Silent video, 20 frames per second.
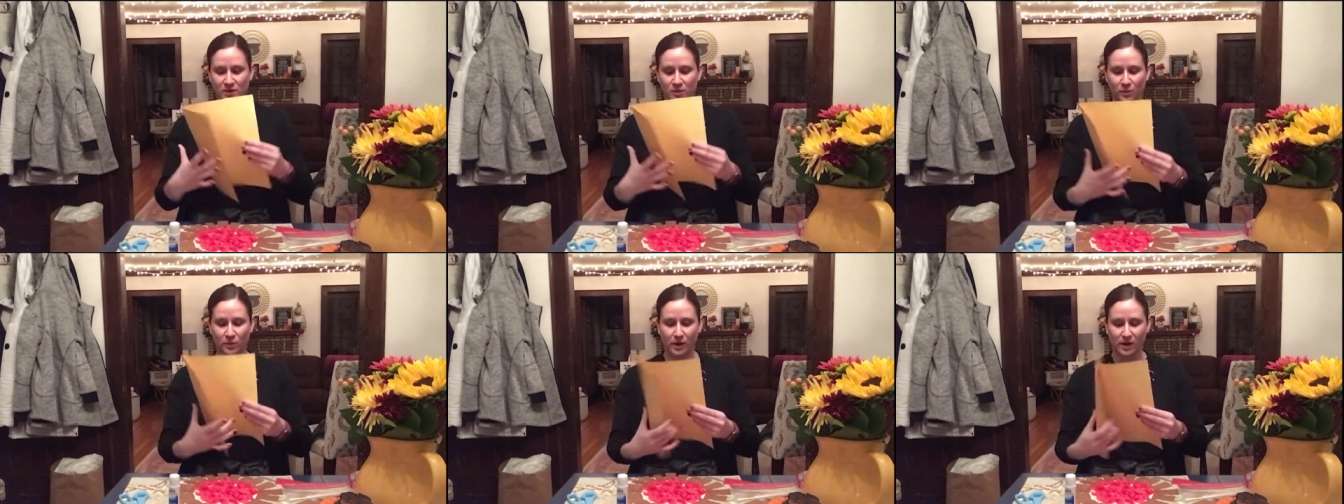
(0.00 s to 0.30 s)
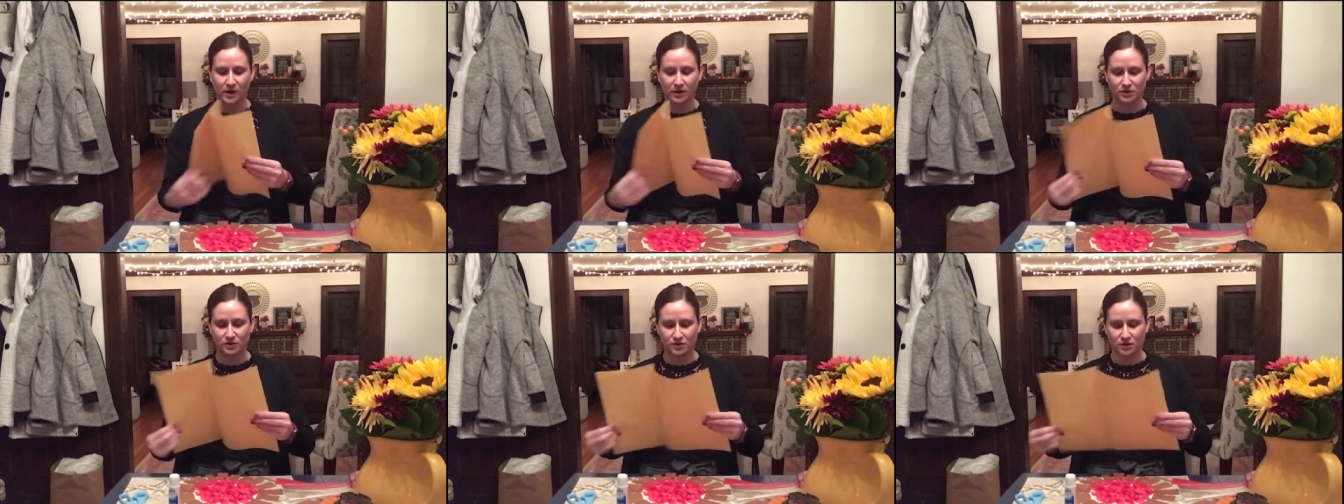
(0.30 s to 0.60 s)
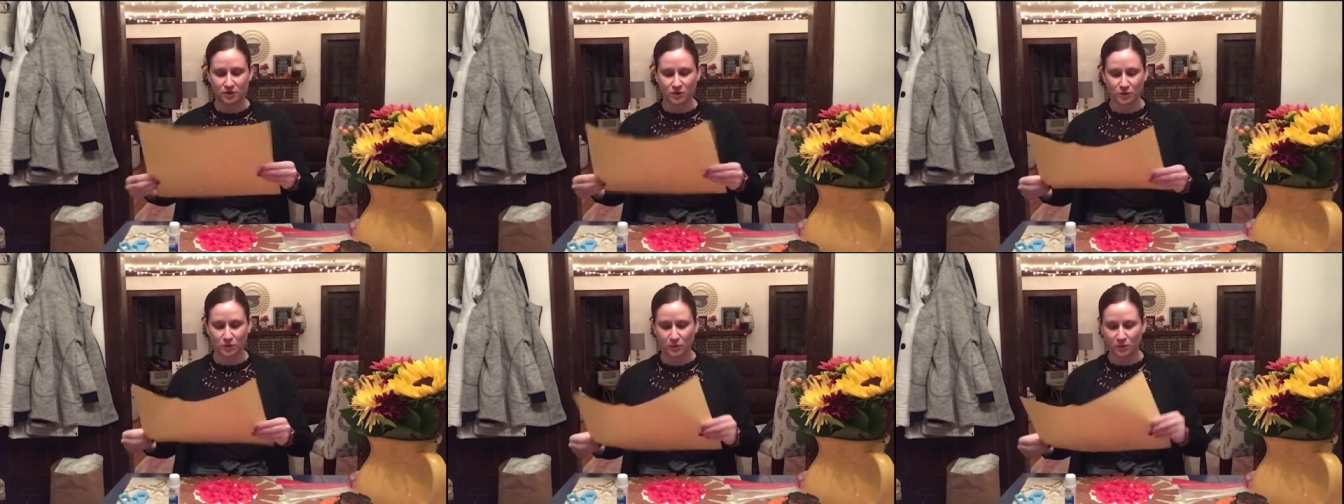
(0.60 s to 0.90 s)
to want
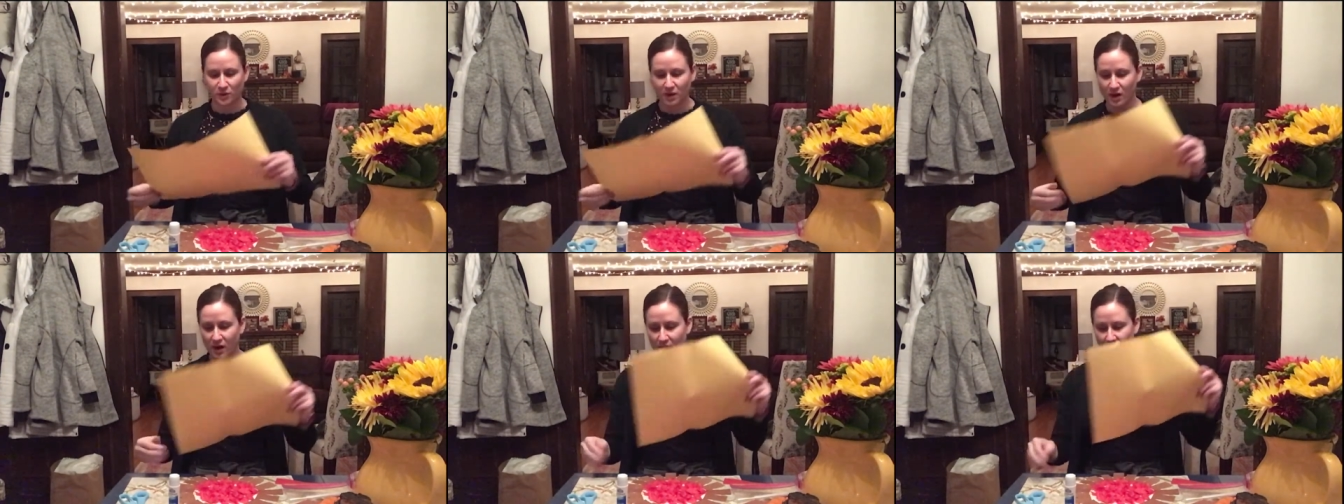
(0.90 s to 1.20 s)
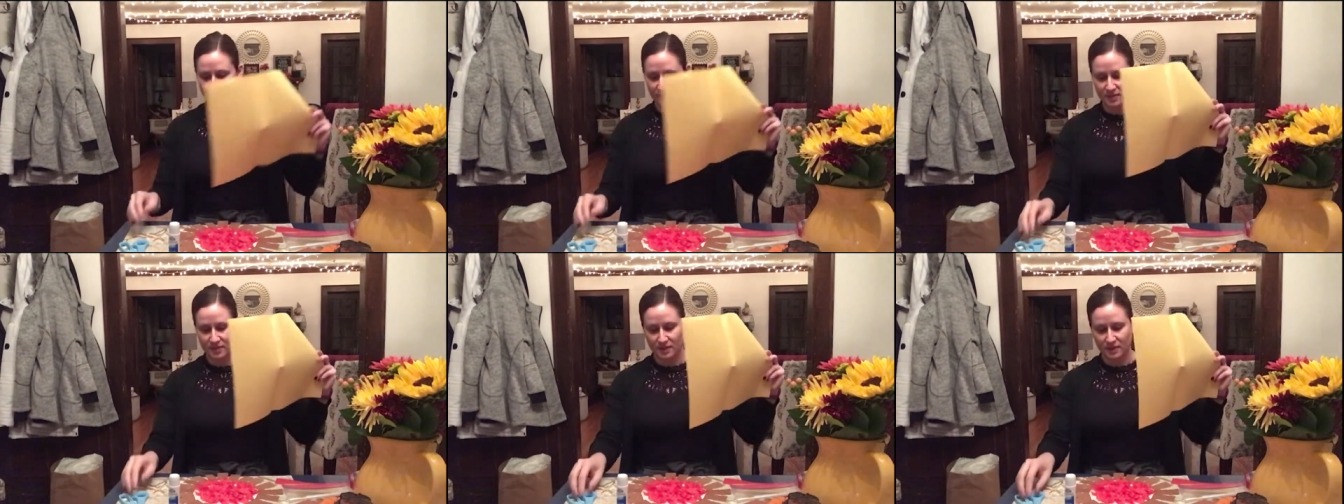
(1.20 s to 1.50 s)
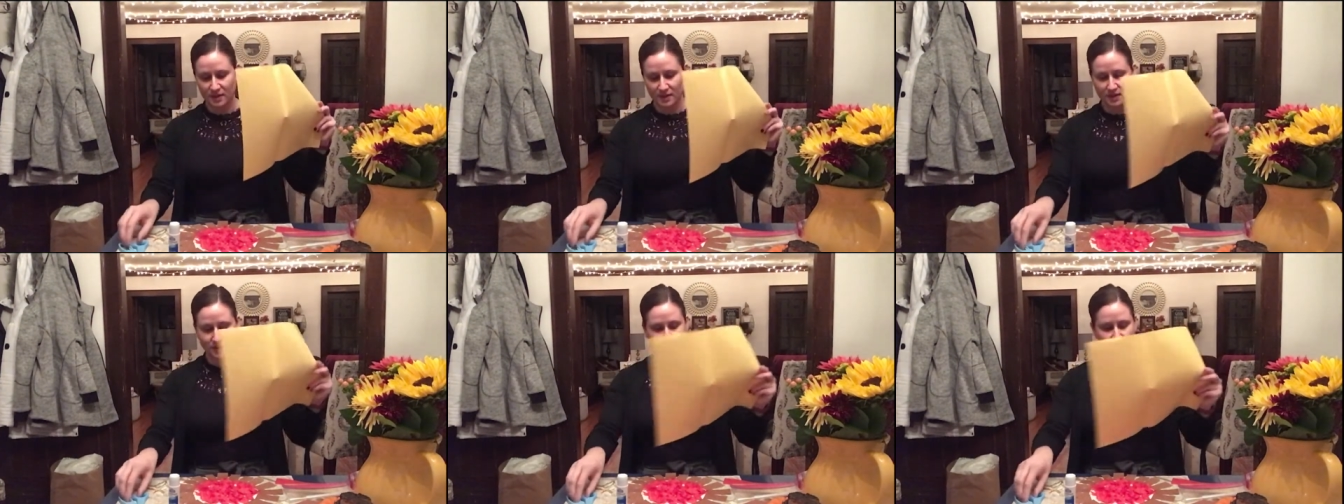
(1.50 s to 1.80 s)
to cut
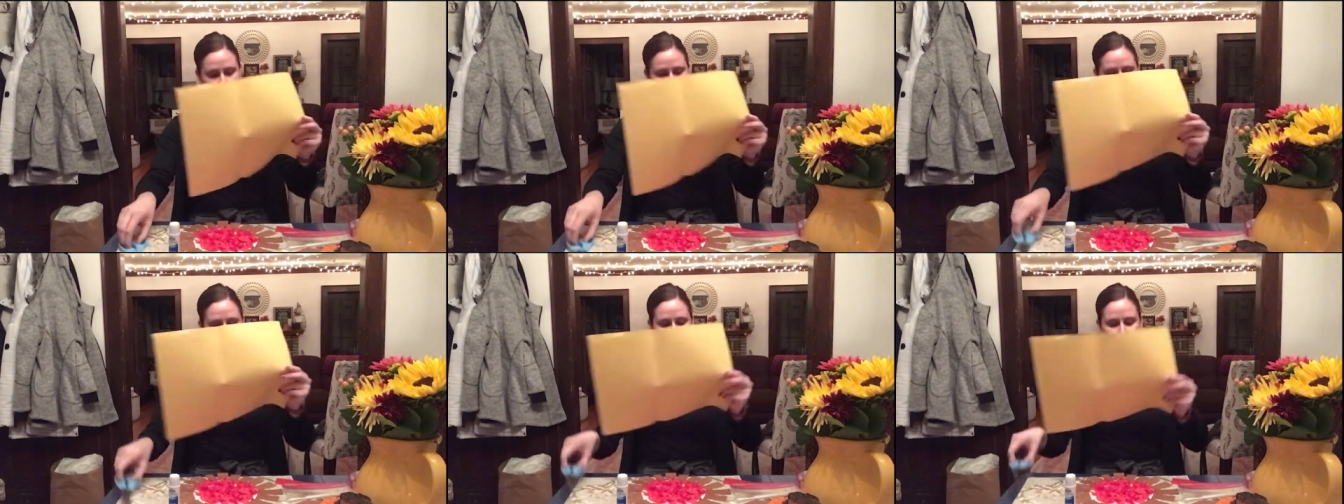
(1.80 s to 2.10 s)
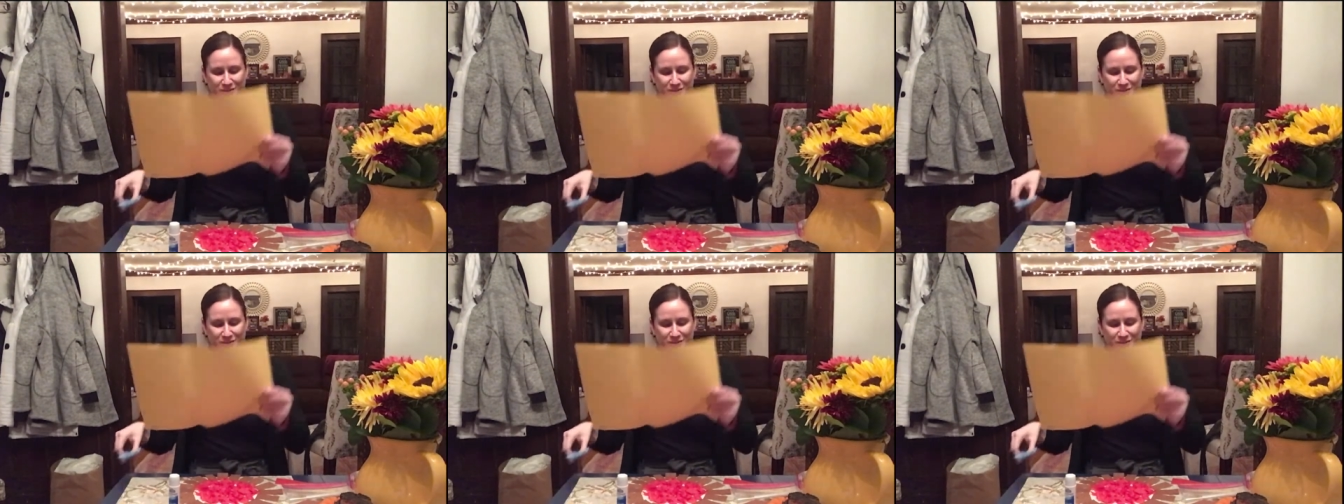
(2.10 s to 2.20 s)
into